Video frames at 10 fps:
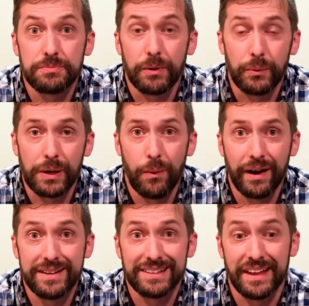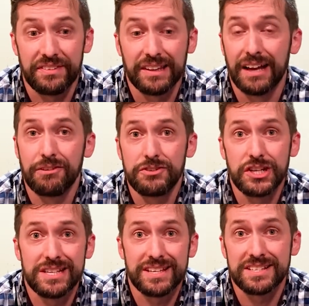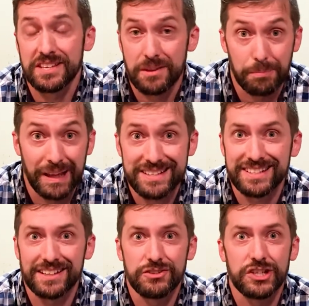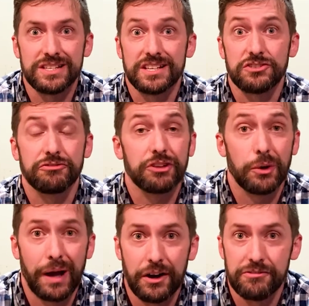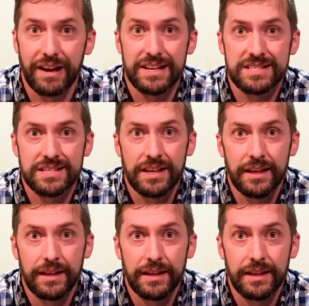but we wanted to let the love of Jesus and the blessing of Jesus flow out of us.